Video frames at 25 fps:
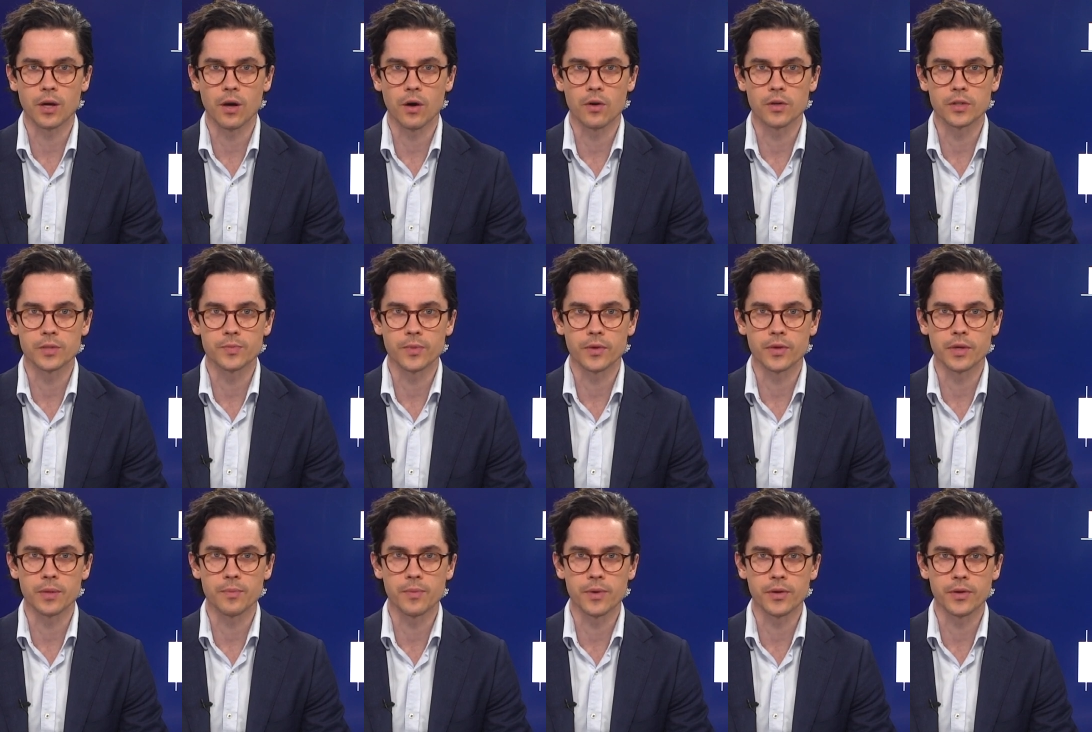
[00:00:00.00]

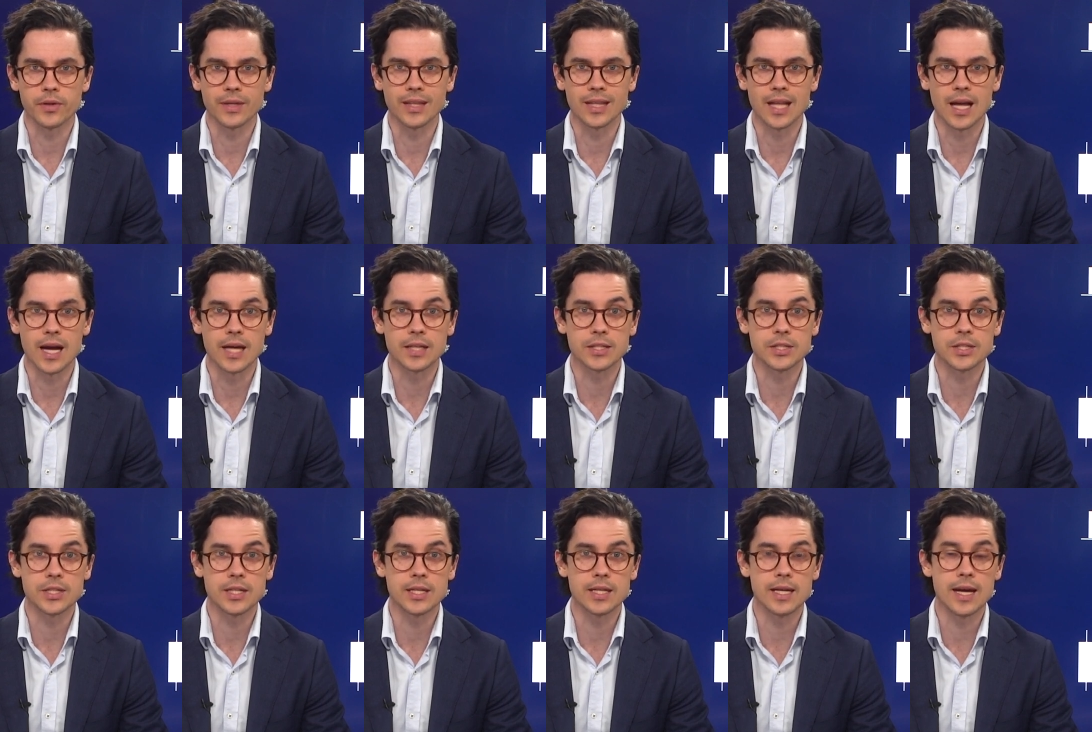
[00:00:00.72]
corresponding period
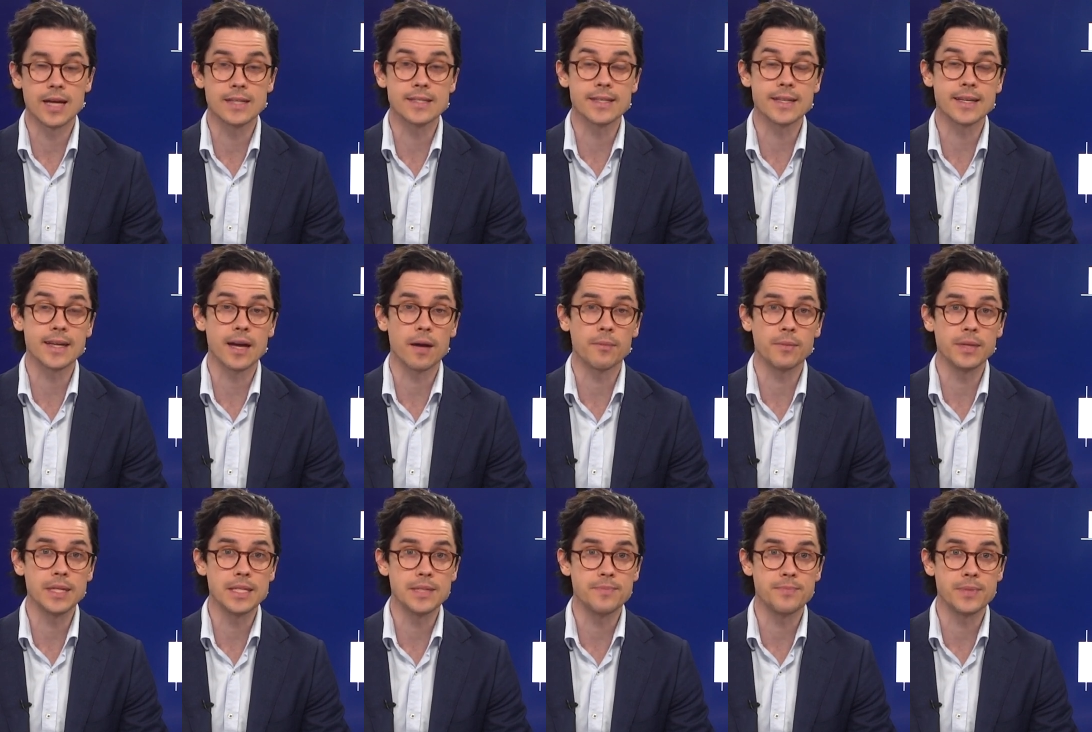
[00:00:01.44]
last year as the
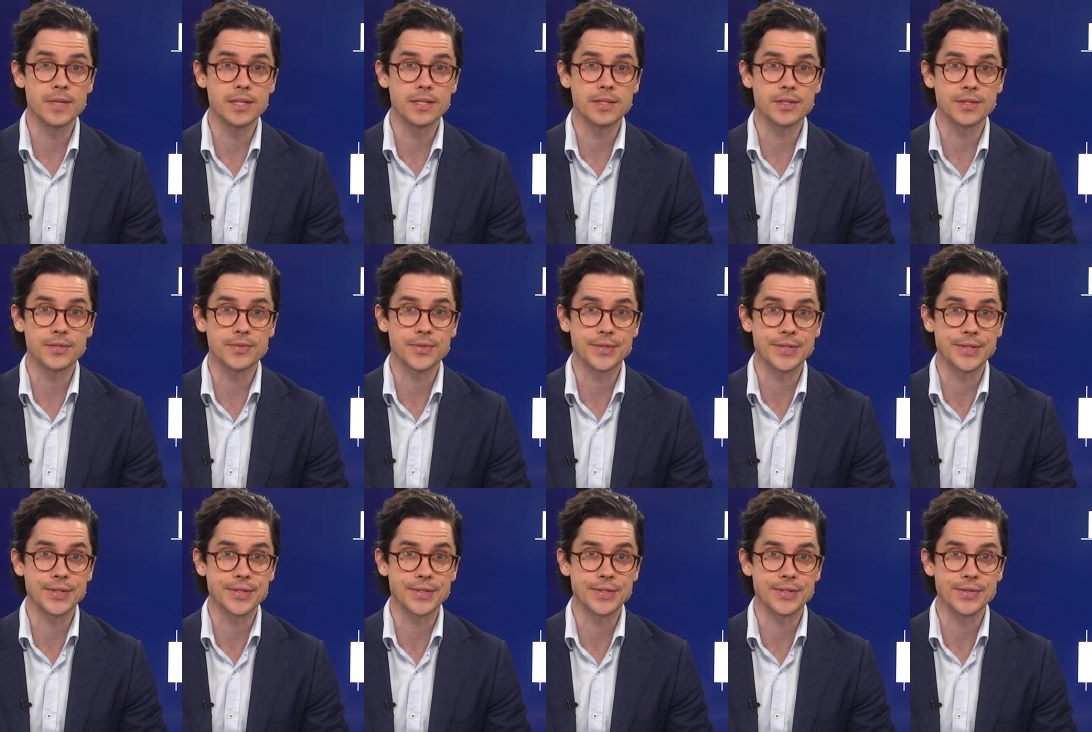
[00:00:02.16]
company's business
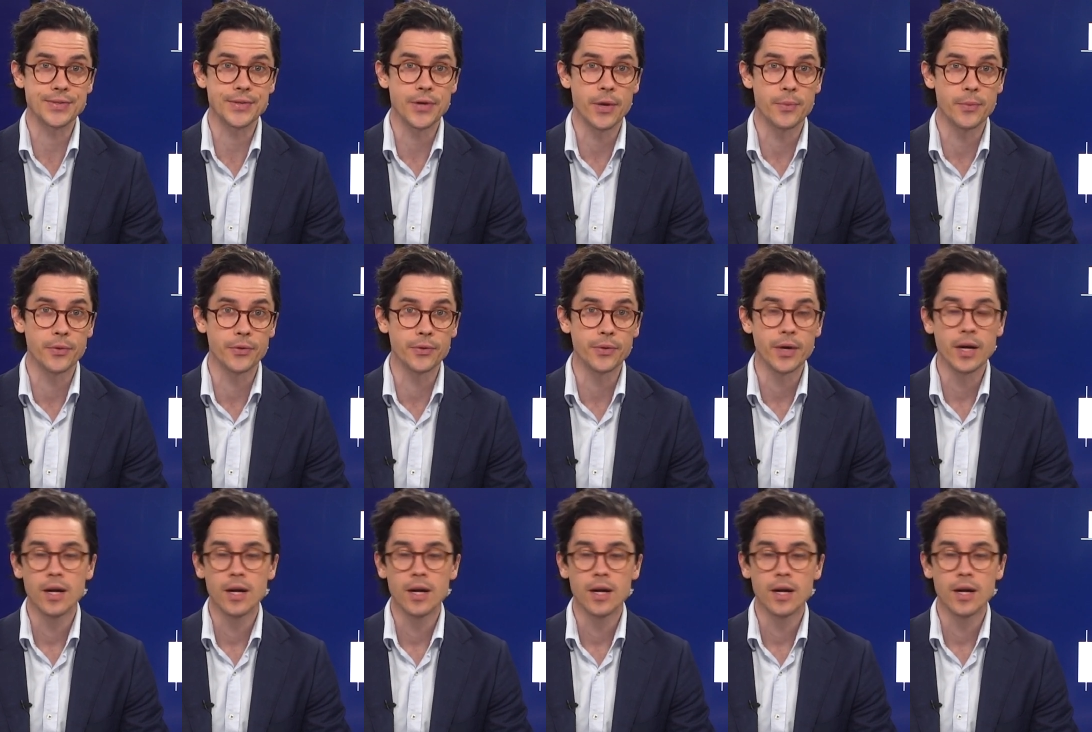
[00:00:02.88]
returns to normal